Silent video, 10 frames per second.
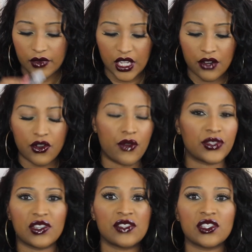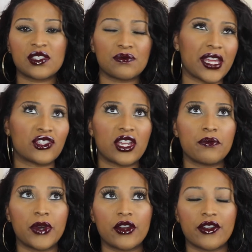I don't know, it just like shea
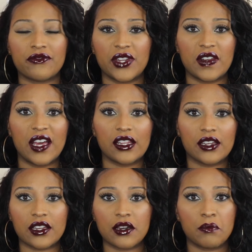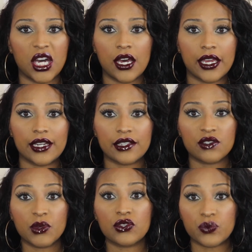butter and vanilla combined. It
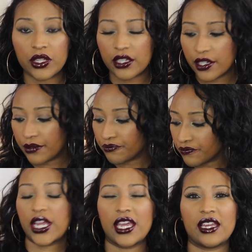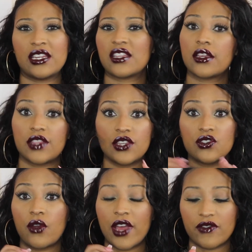smells really good. And these
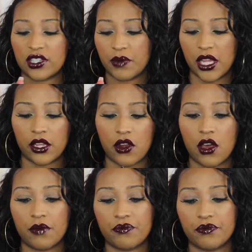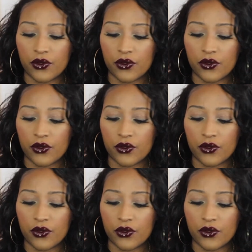don't have a smell at all.